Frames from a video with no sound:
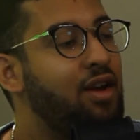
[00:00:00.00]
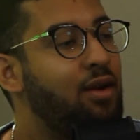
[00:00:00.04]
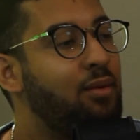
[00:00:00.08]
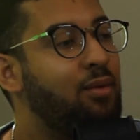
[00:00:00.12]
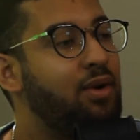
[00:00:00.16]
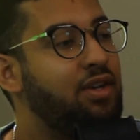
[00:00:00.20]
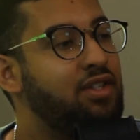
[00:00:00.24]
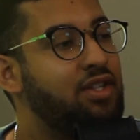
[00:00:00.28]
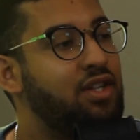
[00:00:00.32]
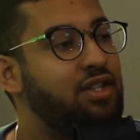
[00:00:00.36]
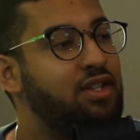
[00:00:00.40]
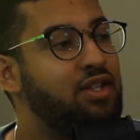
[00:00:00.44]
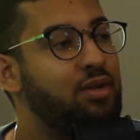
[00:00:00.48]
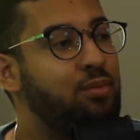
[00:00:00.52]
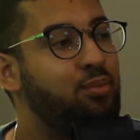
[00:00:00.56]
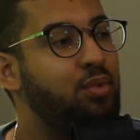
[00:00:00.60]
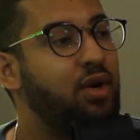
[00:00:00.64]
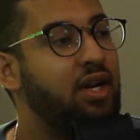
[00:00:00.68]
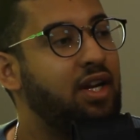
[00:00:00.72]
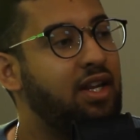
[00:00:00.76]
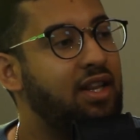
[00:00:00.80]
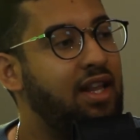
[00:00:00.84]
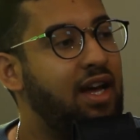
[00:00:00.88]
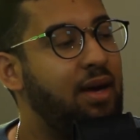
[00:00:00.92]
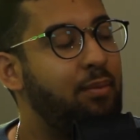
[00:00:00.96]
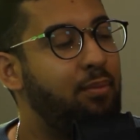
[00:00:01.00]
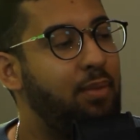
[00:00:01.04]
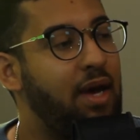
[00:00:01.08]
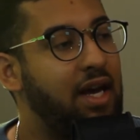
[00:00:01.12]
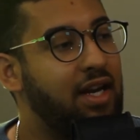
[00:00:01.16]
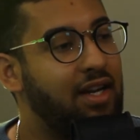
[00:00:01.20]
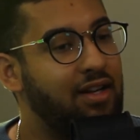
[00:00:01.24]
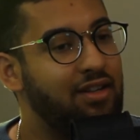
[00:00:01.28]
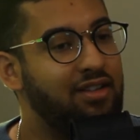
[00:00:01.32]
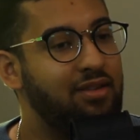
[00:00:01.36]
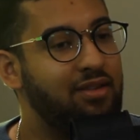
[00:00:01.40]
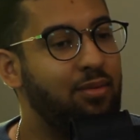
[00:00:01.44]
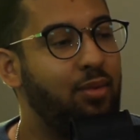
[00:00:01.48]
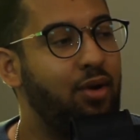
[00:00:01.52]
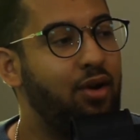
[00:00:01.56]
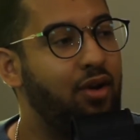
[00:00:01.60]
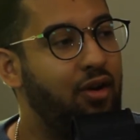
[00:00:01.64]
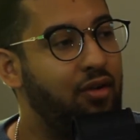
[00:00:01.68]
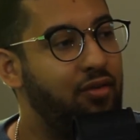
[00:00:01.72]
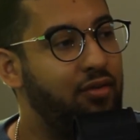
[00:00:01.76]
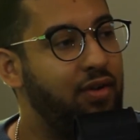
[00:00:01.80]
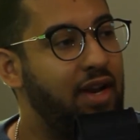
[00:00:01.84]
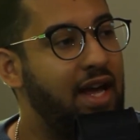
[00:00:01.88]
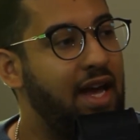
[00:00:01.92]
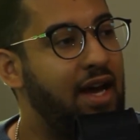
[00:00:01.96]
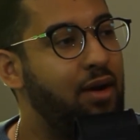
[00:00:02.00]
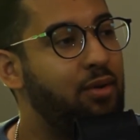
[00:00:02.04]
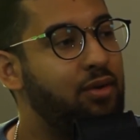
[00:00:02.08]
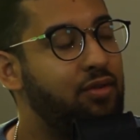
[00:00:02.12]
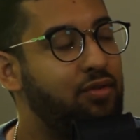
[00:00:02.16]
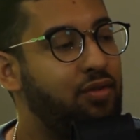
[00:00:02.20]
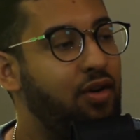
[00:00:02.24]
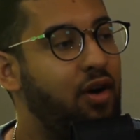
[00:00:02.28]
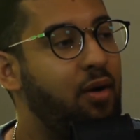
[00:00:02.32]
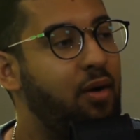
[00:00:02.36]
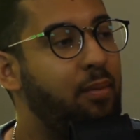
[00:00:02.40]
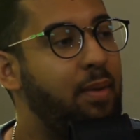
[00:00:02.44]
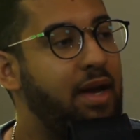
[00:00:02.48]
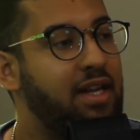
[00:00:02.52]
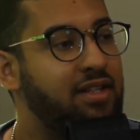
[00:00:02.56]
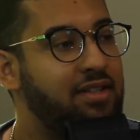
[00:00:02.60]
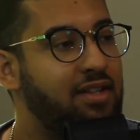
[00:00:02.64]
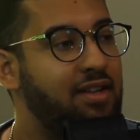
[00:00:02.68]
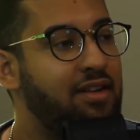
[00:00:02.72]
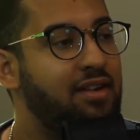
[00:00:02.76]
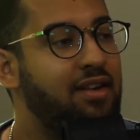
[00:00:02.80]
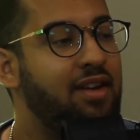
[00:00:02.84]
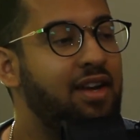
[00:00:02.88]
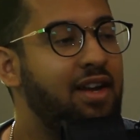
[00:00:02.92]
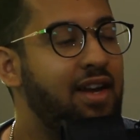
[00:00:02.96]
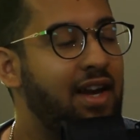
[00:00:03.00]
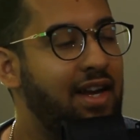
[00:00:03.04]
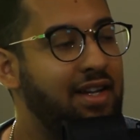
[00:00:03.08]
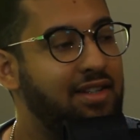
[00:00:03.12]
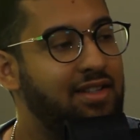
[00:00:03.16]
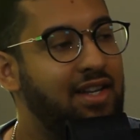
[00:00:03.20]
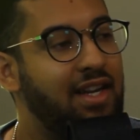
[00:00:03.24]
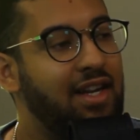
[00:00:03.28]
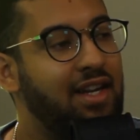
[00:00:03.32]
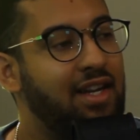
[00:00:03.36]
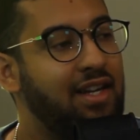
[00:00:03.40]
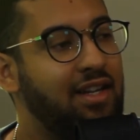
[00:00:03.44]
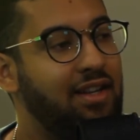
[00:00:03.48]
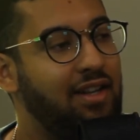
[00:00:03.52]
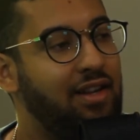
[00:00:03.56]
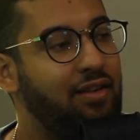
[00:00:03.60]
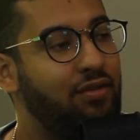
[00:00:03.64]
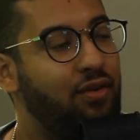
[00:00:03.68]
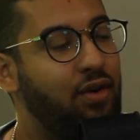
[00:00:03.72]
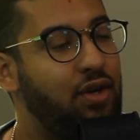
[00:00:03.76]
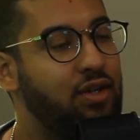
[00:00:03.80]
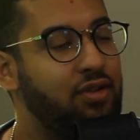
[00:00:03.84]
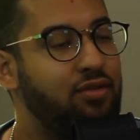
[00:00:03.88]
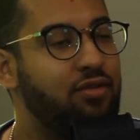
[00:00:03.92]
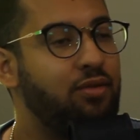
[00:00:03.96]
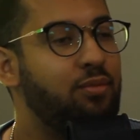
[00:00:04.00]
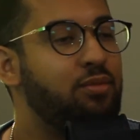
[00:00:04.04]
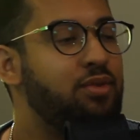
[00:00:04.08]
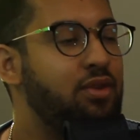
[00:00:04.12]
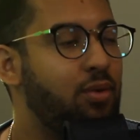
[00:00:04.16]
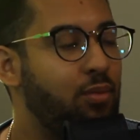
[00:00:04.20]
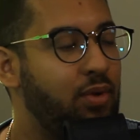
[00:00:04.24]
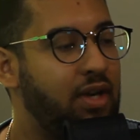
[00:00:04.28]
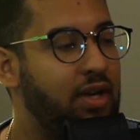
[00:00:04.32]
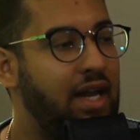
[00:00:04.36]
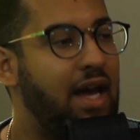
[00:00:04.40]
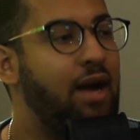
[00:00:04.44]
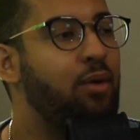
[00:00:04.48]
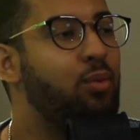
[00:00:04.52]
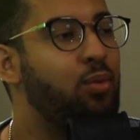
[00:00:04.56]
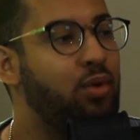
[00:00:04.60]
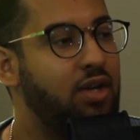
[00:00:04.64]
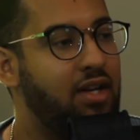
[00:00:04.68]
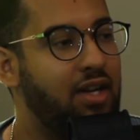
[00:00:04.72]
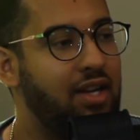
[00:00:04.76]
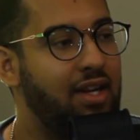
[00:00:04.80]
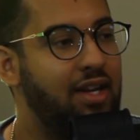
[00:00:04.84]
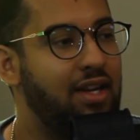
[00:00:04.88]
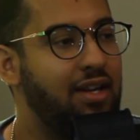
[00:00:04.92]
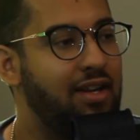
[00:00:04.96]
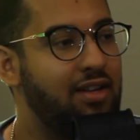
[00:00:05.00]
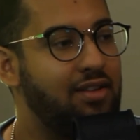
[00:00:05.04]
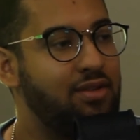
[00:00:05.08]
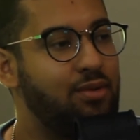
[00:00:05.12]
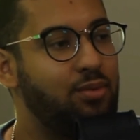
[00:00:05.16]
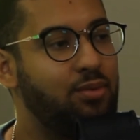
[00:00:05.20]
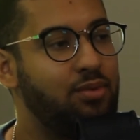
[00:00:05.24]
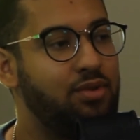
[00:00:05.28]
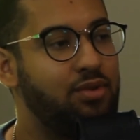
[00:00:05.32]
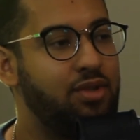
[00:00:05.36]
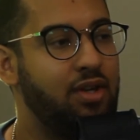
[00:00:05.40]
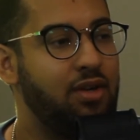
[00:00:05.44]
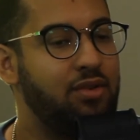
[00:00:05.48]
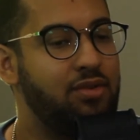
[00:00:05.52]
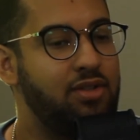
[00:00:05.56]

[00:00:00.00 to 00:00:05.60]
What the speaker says: Whereas actually bringing that back into my life now is far better, and taking the advice from someone outwardly is also.